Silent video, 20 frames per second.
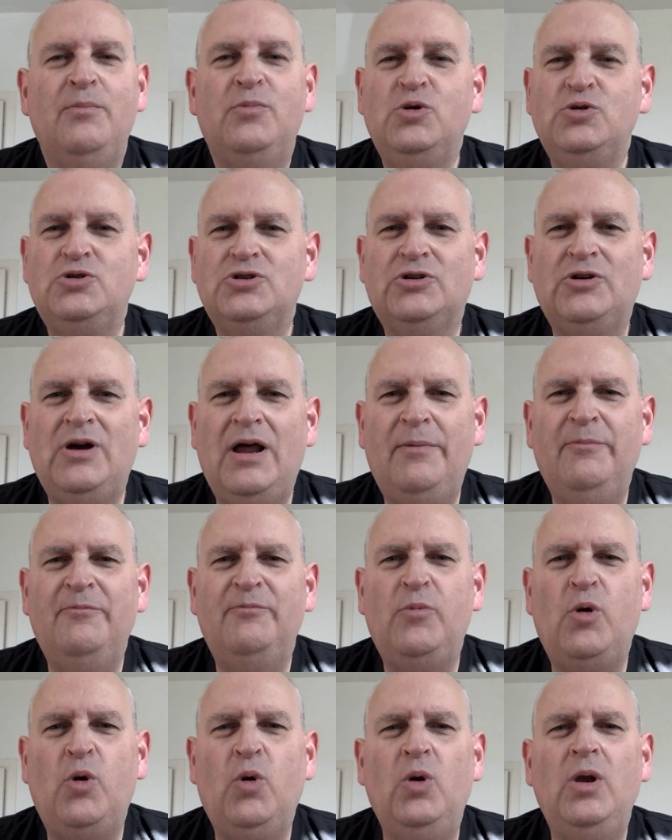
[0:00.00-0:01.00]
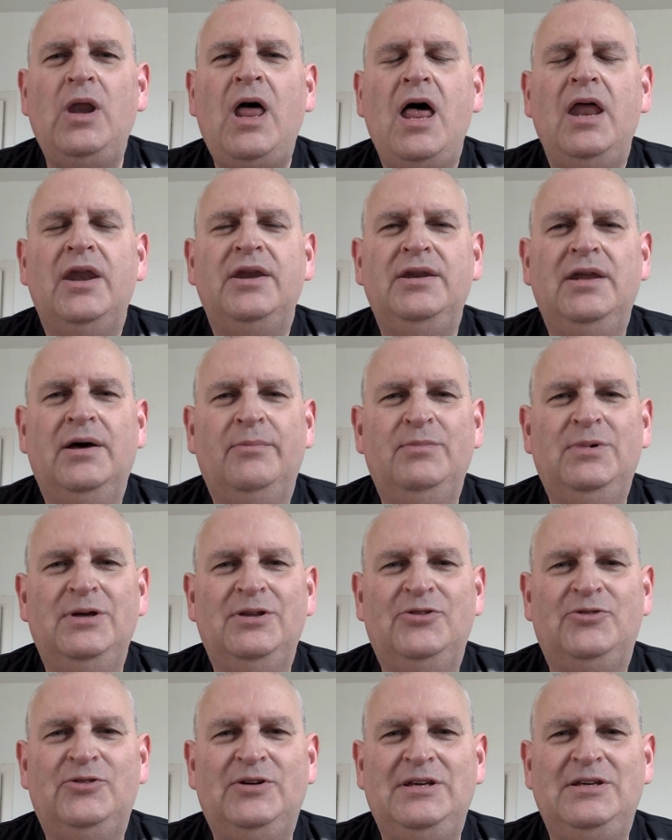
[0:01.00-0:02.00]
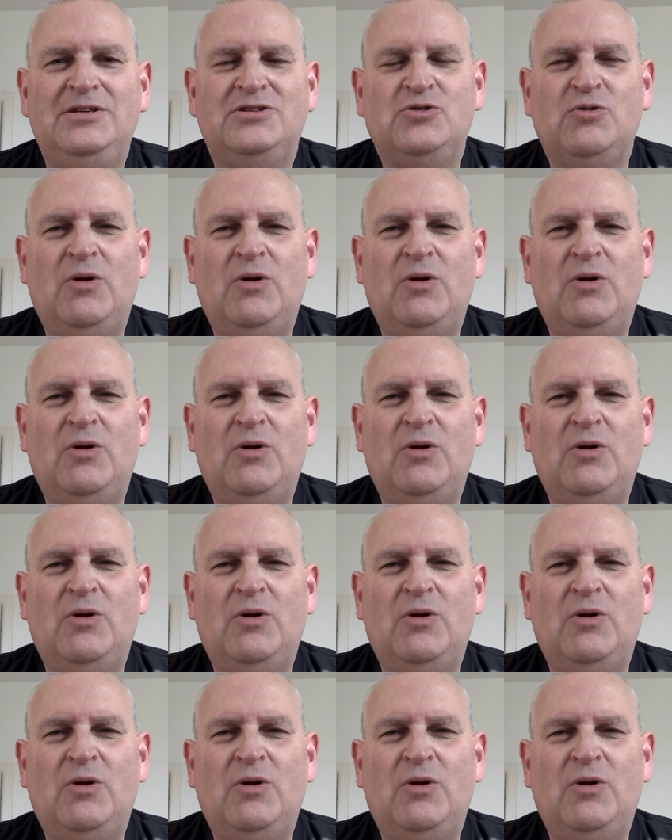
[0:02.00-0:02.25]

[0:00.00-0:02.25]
Boostergram Ball number three.